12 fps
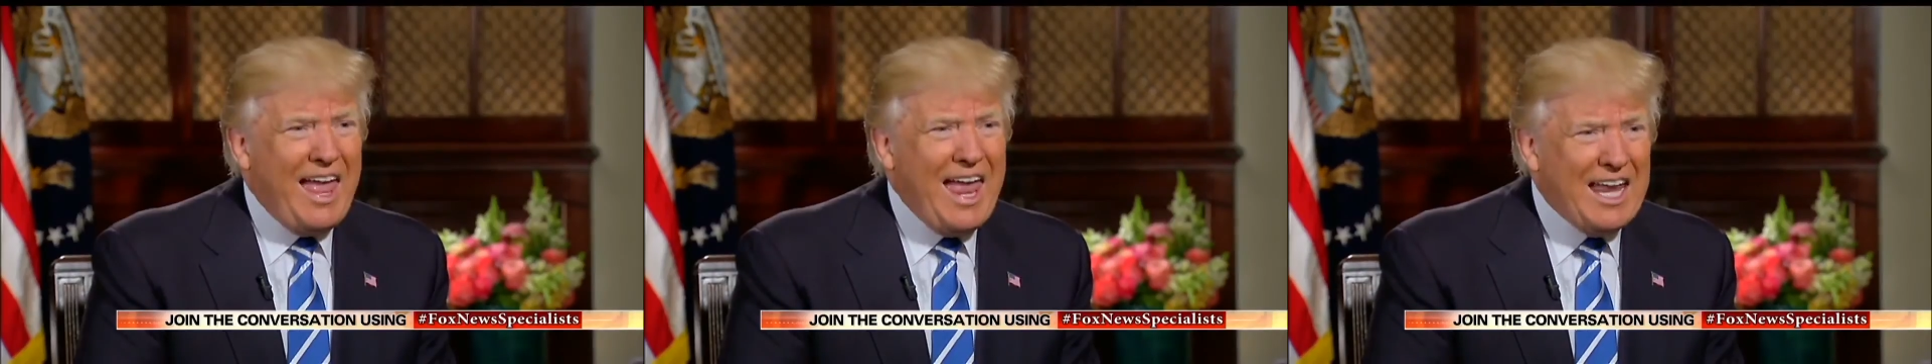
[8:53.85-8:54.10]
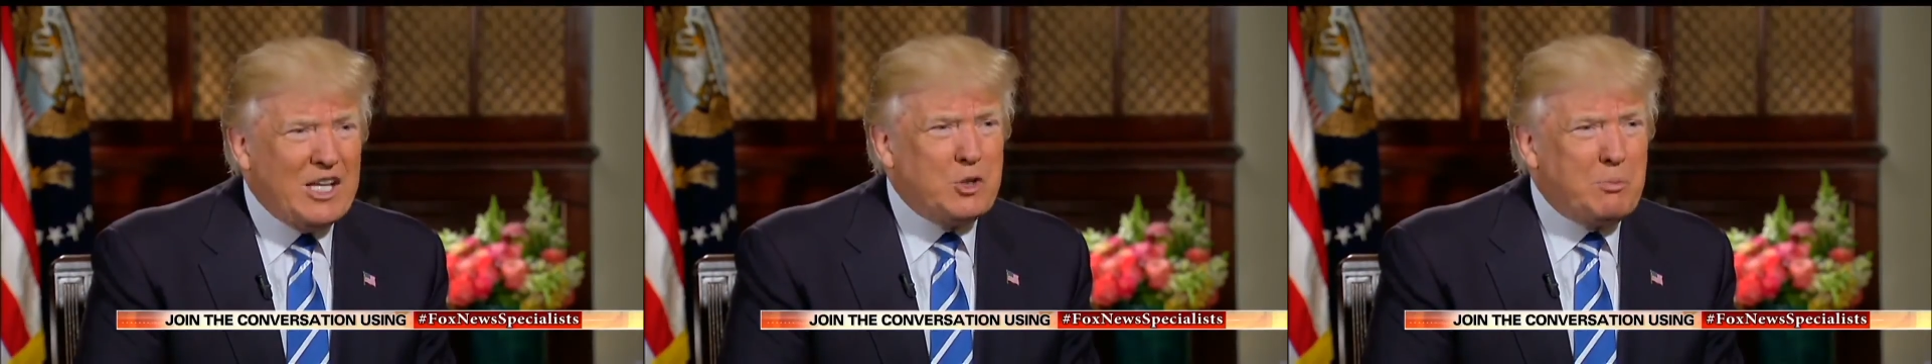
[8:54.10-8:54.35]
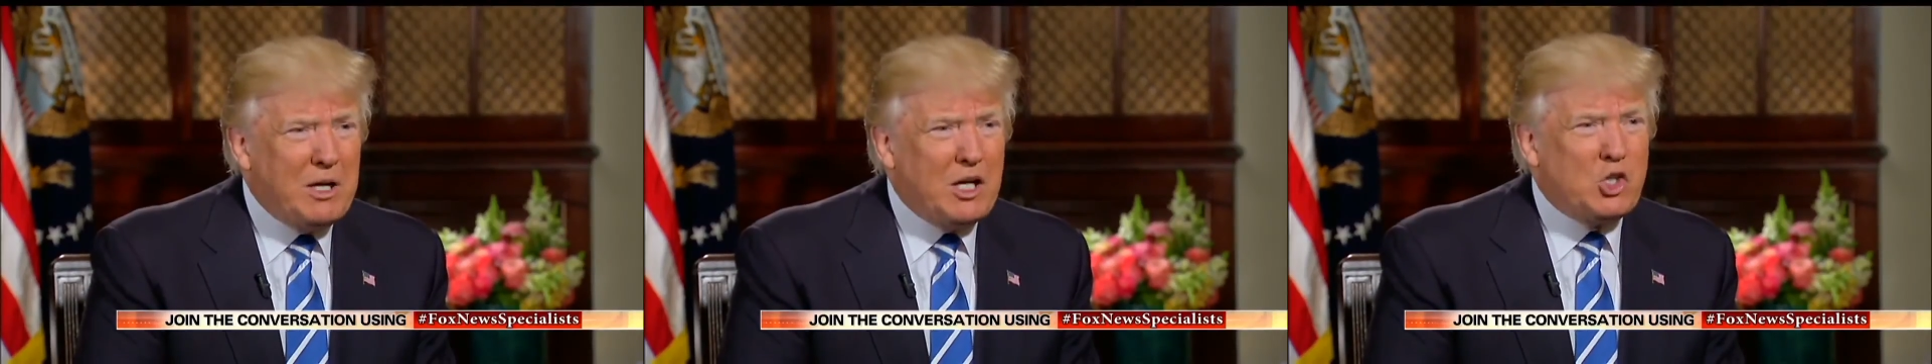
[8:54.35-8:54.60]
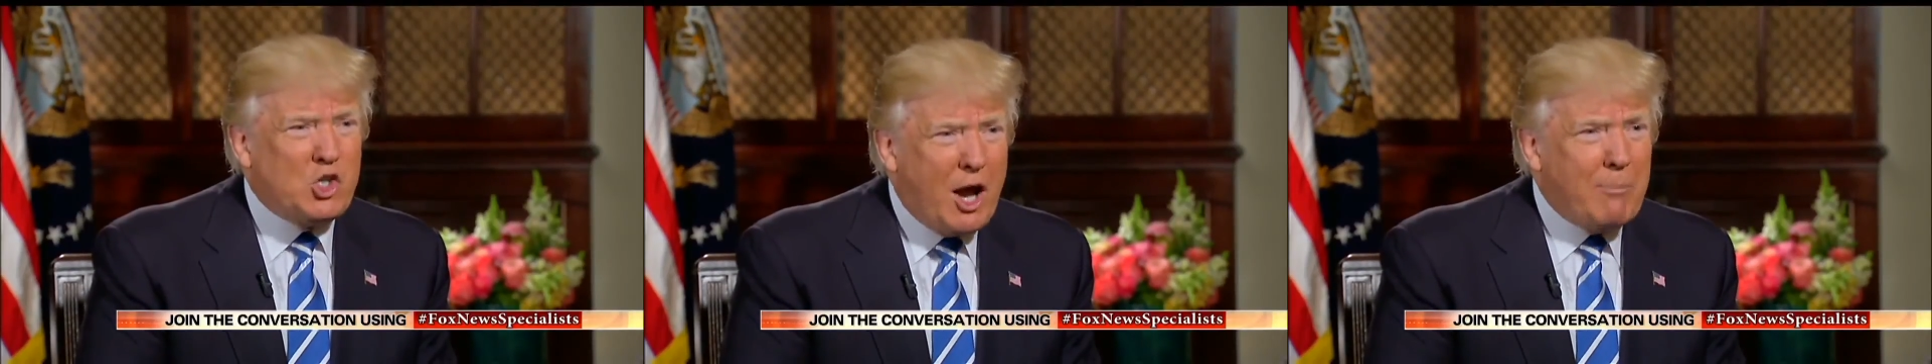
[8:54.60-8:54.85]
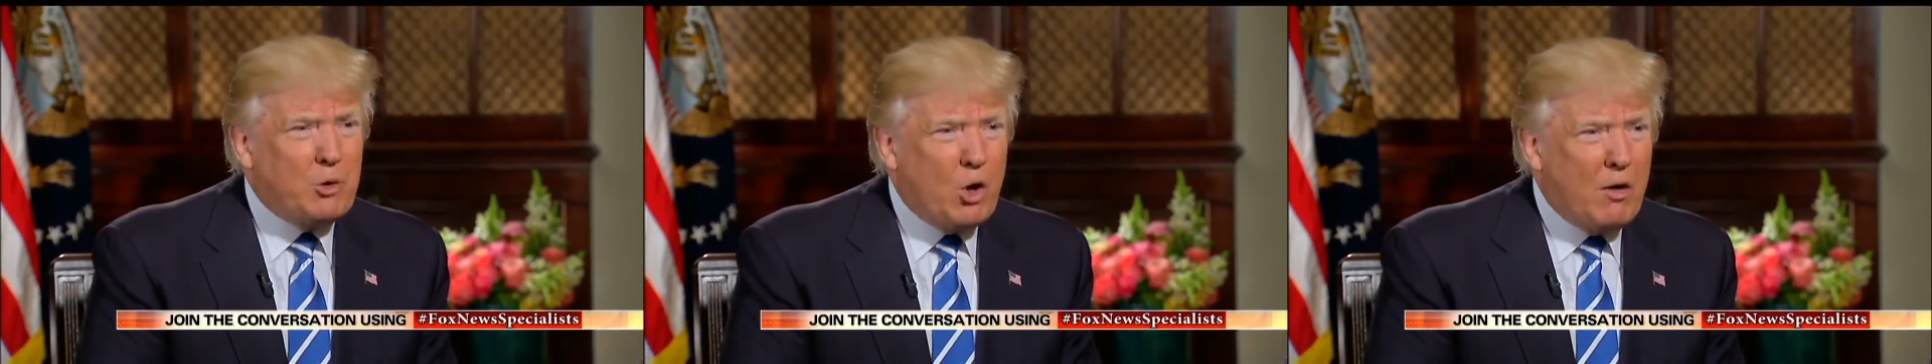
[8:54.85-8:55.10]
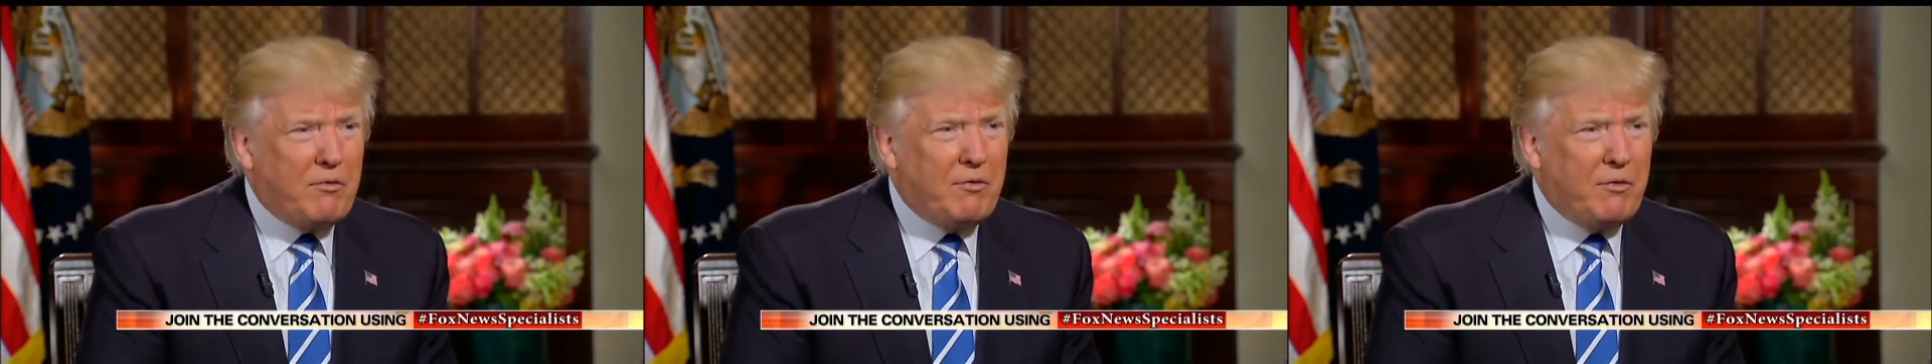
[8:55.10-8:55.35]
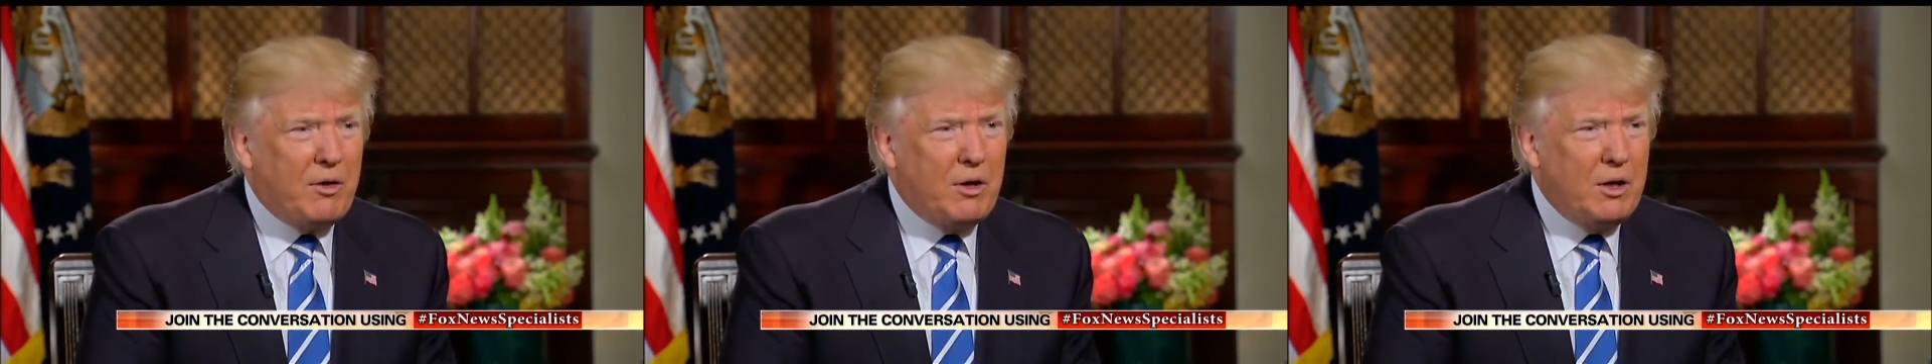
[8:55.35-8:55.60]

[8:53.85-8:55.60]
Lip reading: heads being chopped off,